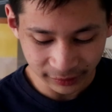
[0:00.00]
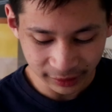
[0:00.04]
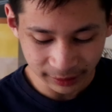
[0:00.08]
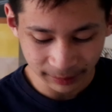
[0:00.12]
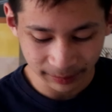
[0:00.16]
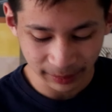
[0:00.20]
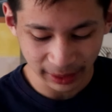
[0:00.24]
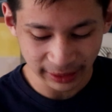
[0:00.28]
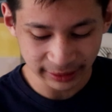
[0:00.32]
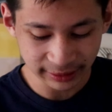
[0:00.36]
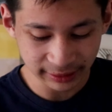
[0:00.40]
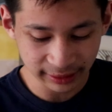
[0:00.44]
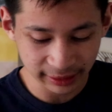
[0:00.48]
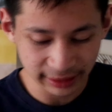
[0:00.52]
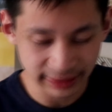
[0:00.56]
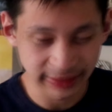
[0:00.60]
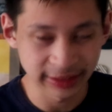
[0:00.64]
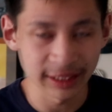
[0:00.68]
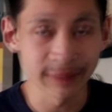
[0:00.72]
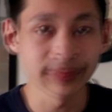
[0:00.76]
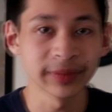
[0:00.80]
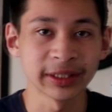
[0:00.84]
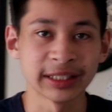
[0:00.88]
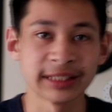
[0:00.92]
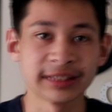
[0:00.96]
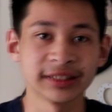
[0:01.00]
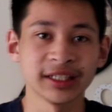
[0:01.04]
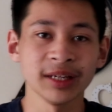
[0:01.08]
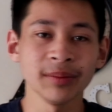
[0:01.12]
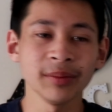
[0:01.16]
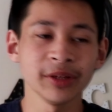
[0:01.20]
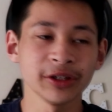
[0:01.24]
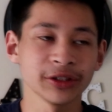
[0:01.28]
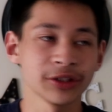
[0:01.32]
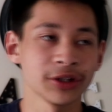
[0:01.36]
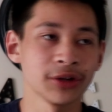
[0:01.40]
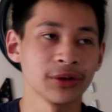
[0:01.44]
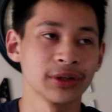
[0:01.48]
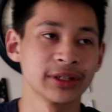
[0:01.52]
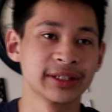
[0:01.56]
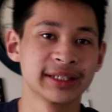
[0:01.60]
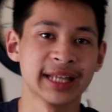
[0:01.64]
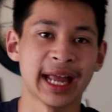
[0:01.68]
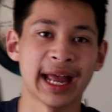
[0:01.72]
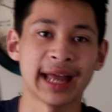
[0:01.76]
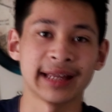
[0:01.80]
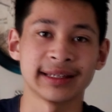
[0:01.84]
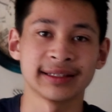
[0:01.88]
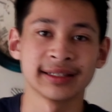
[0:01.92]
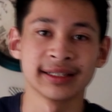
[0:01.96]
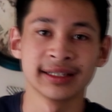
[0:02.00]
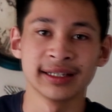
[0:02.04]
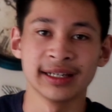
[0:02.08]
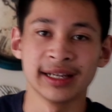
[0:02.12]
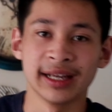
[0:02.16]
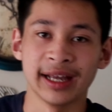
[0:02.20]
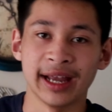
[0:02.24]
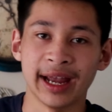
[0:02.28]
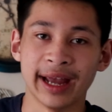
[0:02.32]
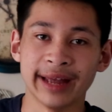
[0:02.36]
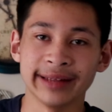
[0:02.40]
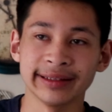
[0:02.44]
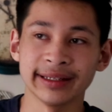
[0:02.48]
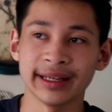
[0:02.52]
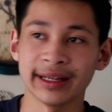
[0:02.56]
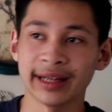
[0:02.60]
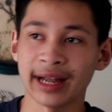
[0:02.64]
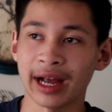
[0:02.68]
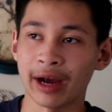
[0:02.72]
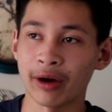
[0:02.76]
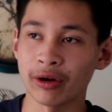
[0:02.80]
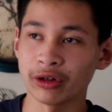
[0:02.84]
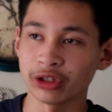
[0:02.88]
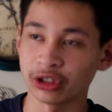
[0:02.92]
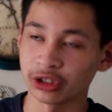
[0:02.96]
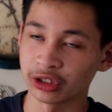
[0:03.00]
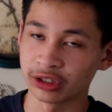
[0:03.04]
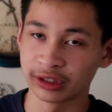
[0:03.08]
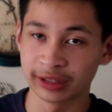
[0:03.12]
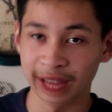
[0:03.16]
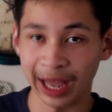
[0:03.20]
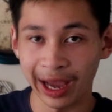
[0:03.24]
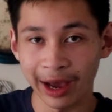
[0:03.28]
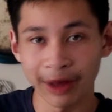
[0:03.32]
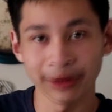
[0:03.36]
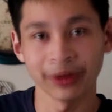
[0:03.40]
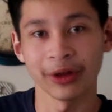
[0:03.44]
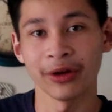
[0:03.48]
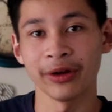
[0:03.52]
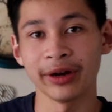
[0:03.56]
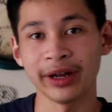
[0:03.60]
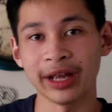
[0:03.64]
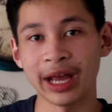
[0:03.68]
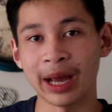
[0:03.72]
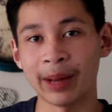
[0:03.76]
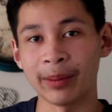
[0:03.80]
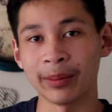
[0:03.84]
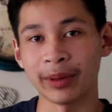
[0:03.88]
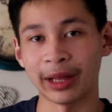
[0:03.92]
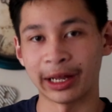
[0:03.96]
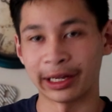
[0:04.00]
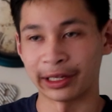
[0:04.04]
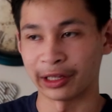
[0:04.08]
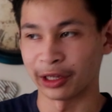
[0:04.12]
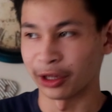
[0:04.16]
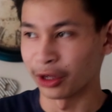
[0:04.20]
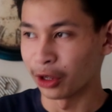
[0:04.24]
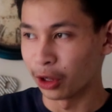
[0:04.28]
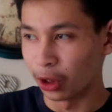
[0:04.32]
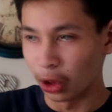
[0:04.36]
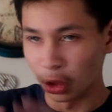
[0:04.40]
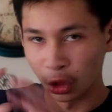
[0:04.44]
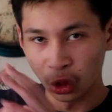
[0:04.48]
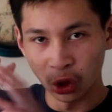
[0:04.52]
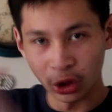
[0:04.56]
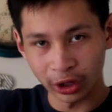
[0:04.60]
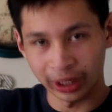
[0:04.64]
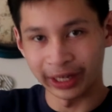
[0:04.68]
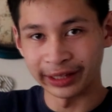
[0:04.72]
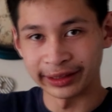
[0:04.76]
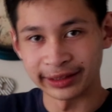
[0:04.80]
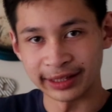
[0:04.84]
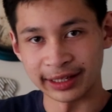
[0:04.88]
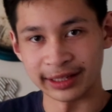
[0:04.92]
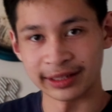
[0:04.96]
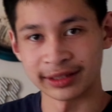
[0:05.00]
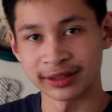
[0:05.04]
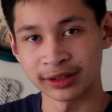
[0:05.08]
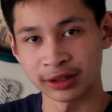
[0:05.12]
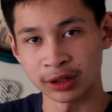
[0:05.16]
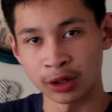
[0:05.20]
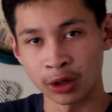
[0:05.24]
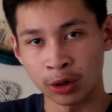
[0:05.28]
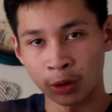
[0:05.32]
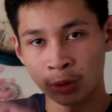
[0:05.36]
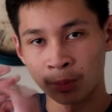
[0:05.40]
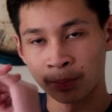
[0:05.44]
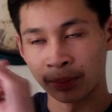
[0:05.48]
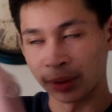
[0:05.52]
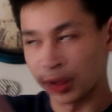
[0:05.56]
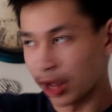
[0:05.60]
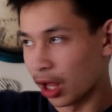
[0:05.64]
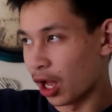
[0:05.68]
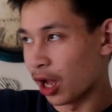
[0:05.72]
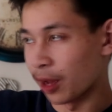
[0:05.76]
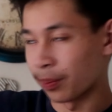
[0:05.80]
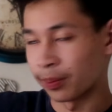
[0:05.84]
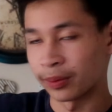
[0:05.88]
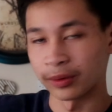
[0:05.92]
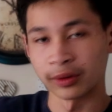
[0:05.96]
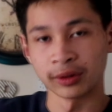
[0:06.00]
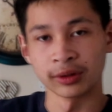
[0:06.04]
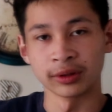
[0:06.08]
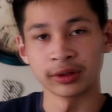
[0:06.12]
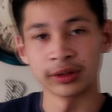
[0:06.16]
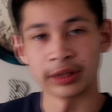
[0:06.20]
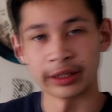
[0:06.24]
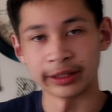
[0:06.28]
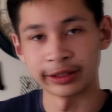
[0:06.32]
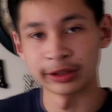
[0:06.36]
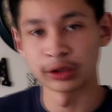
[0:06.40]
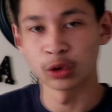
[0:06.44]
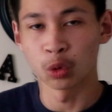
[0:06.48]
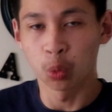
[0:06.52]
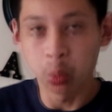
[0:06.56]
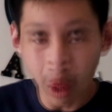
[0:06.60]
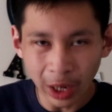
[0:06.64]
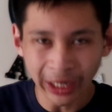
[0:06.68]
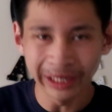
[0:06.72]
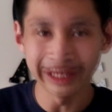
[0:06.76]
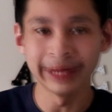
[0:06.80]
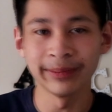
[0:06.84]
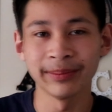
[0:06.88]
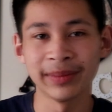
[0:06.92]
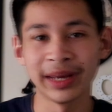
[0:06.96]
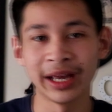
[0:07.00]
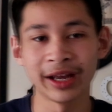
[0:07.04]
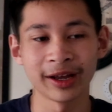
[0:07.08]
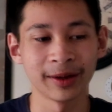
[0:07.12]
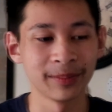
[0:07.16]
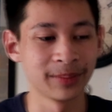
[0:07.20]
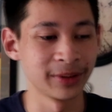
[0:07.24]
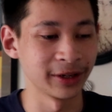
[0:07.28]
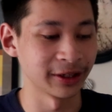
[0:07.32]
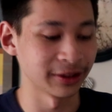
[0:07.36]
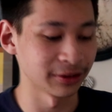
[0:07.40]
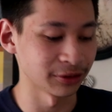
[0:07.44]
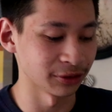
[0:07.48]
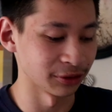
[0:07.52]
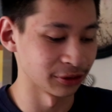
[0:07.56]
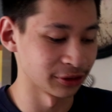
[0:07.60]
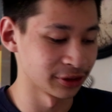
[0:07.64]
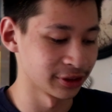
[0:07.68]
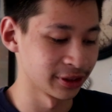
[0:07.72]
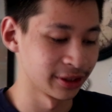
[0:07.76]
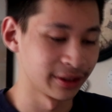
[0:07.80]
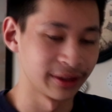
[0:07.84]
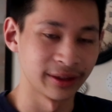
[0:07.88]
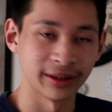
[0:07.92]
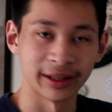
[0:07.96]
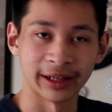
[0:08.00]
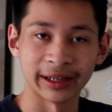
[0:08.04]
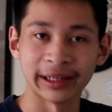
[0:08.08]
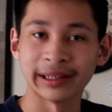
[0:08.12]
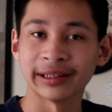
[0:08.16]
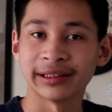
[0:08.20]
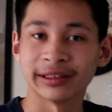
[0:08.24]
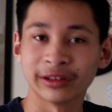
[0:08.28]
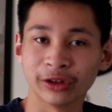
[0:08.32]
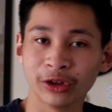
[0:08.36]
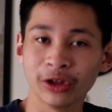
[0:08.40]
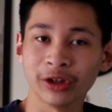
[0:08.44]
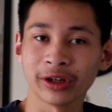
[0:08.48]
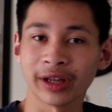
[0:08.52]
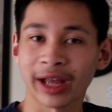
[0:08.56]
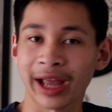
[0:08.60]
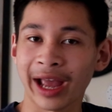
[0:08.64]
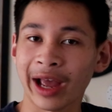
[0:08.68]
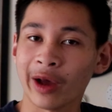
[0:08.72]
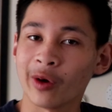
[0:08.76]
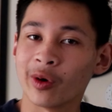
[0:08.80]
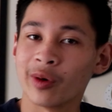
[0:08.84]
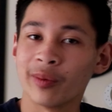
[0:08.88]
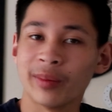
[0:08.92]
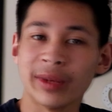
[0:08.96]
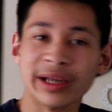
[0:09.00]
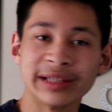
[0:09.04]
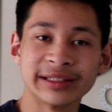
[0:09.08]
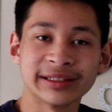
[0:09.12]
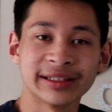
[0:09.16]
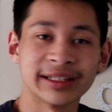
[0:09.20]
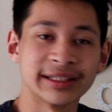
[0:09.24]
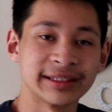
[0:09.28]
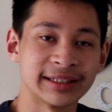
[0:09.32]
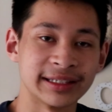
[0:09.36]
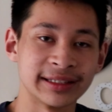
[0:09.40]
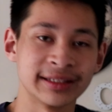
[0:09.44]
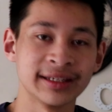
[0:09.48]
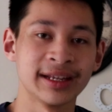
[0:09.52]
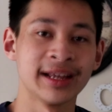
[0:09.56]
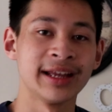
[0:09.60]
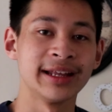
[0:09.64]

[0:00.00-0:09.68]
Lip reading: Basically something similar towards that. And then I would just download it. I'm like, look at this, plop, like 20 megapixels. Like, look at how amazing this is.